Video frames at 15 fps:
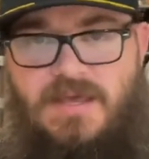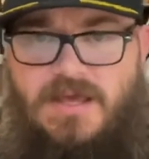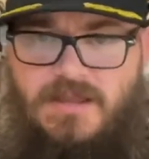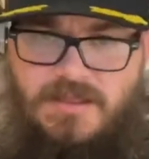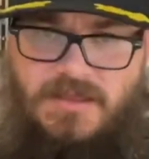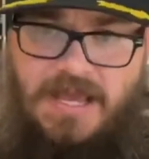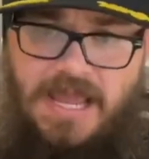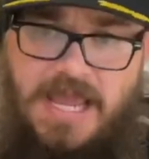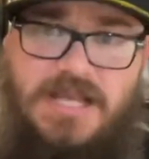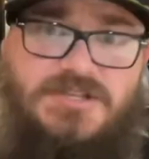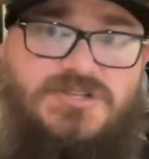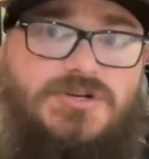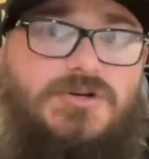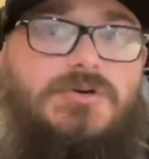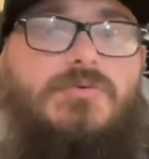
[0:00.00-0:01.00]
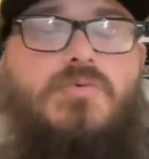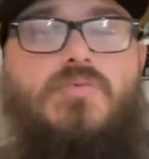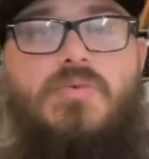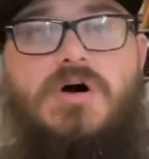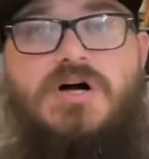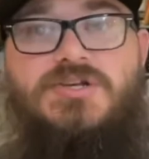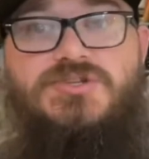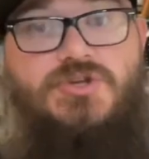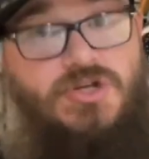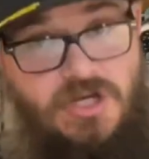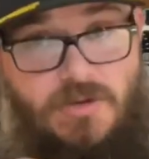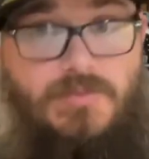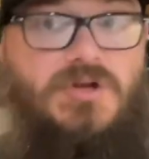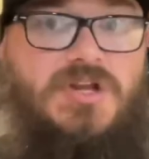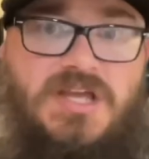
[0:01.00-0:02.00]
The answer was you can
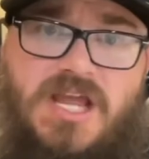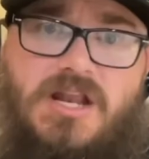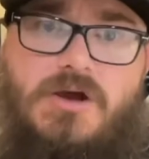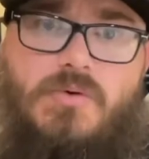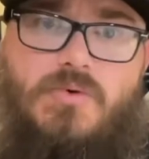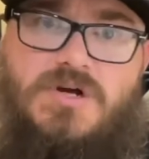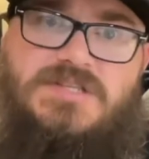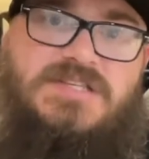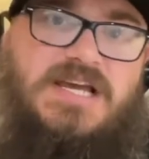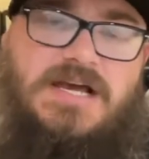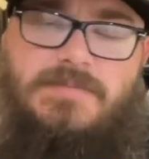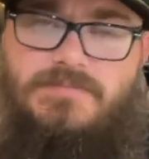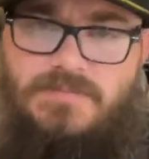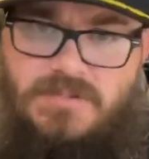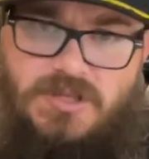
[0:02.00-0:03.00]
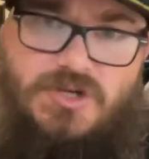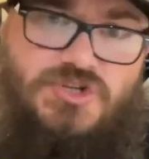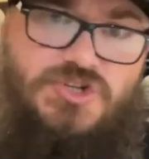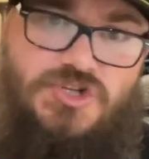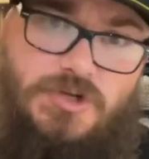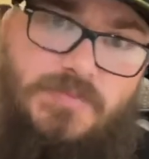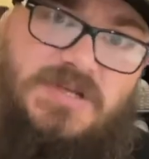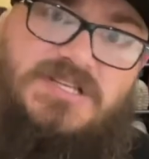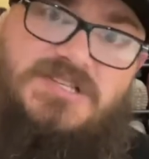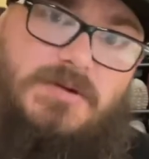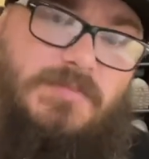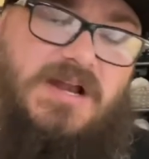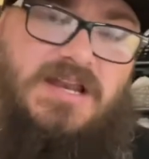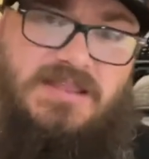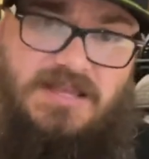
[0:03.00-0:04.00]
communicate on WhatsApp. There should be
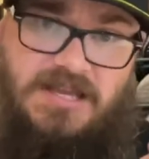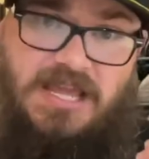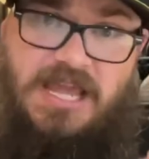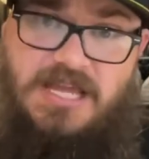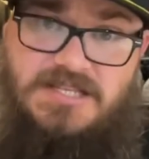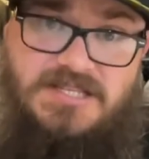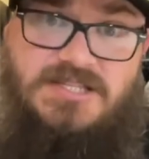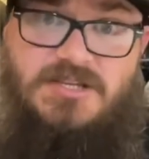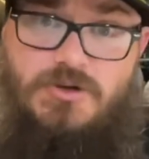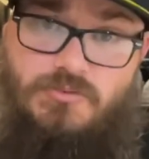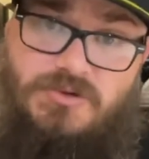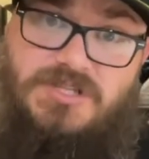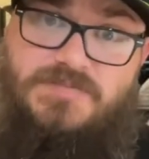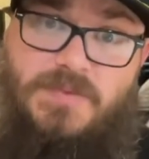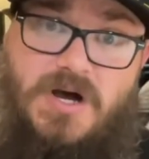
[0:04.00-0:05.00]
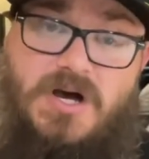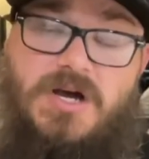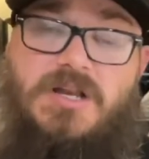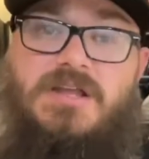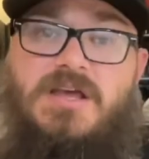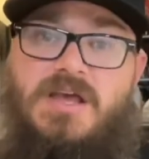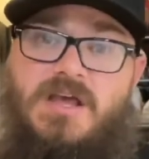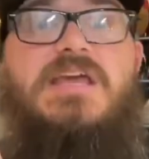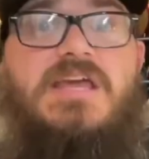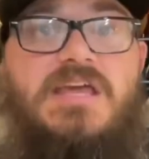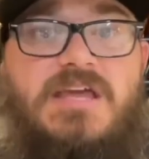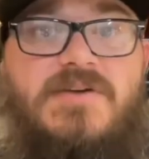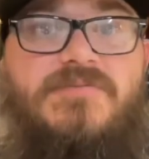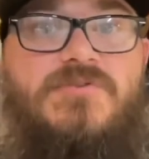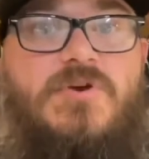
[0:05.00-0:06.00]
somebody that can still respond.
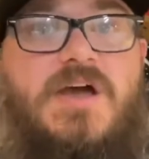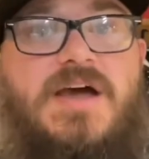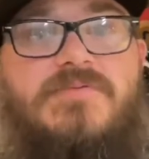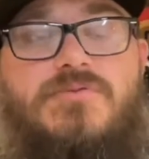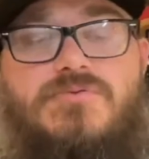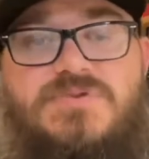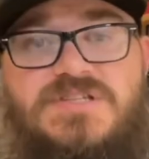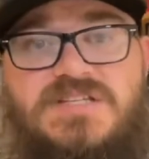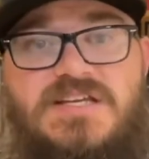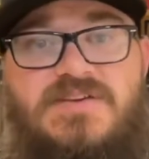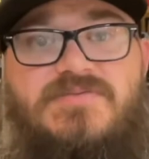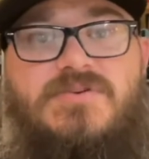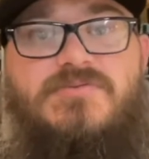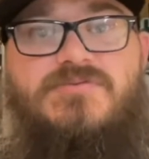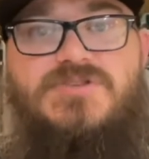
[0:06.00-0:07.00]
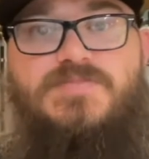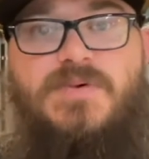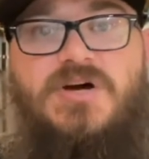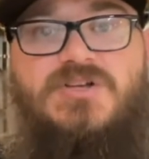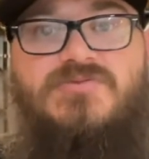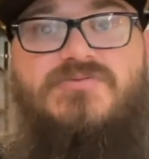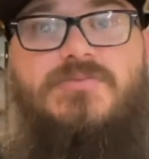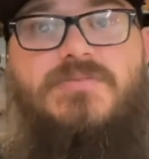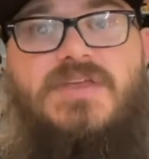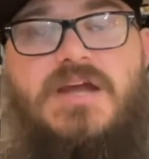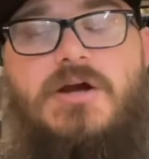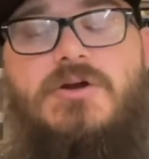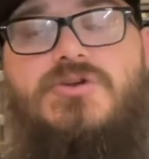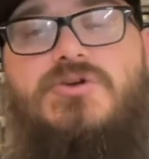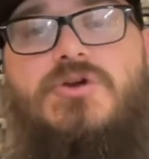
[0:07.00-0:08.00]
If you haven't received a response from
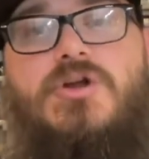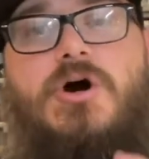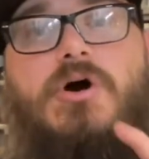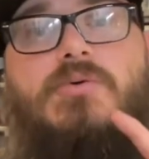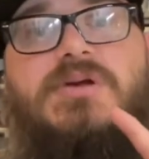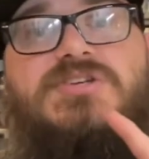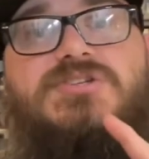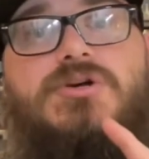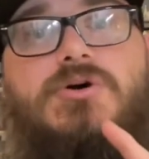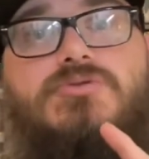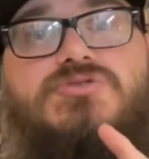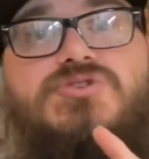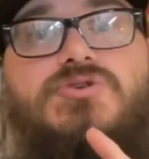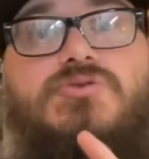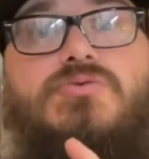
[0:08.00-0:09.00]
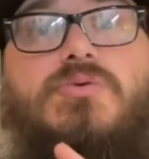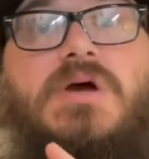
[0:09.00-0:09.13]
there, you can always go to